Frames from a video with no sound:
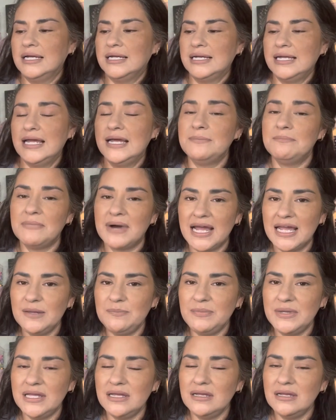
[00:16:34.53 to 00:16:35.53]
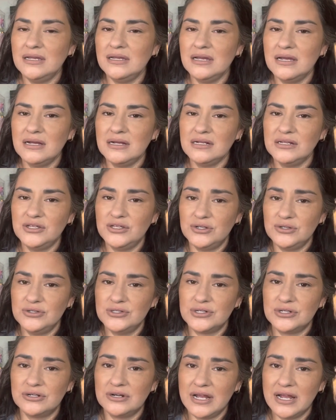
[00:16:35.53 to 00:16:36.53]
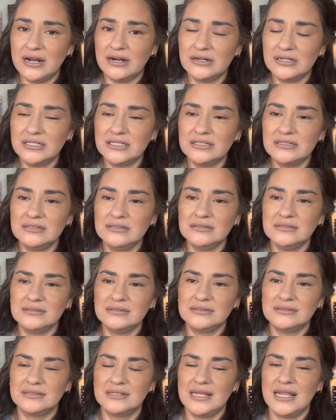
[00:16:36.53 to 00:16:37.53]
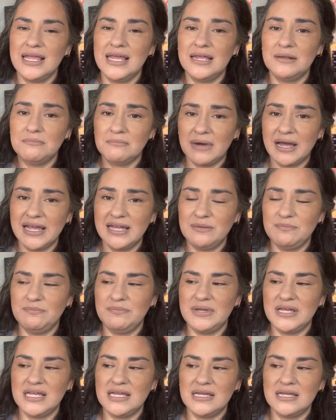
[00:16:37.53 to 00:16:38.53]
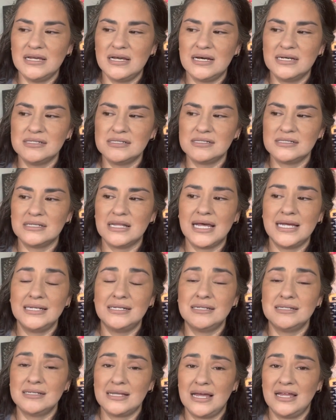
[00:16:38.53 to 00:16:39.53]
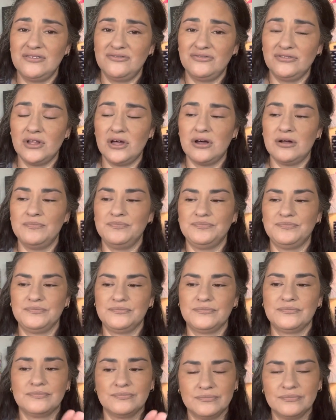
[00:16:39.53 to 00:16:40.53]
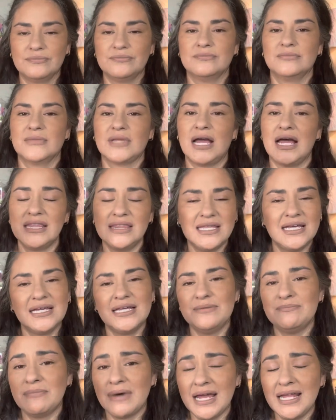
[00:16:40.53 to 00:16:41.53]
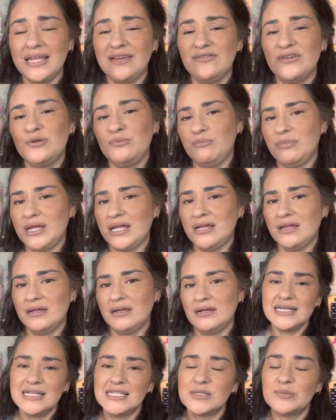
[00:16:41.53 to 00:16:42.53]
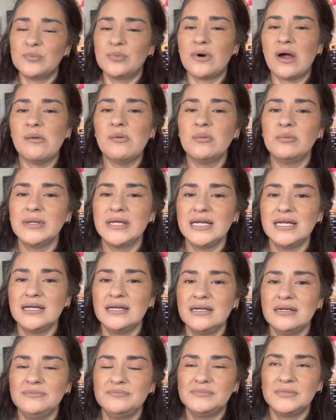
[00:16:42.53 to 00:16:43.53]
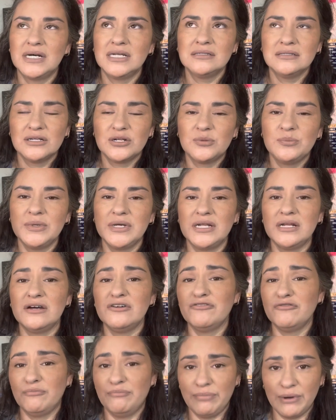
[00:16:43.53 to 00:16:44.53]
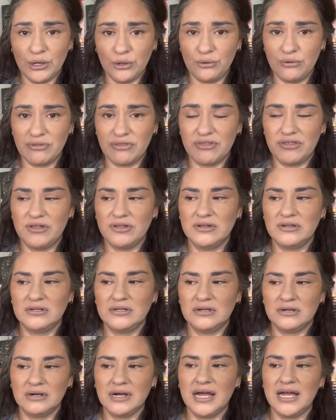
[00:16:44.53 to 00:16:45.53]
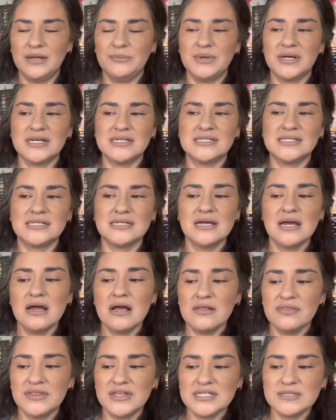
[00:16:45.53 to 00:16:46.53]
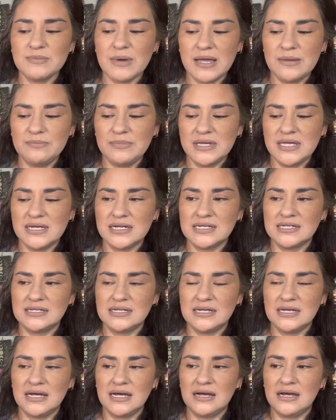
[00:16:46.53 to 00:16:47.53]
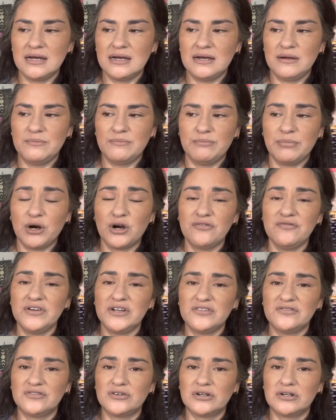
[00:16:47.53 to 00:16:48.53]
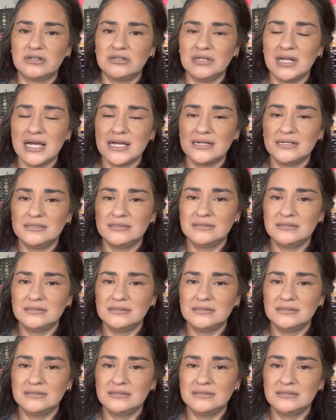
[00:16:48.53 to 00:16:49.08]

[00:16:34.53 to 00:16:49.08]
it might be user error. It might be a slight design flaw. I think it might even be, it's probably a little bit of both okay? Because this might be um, perfect for like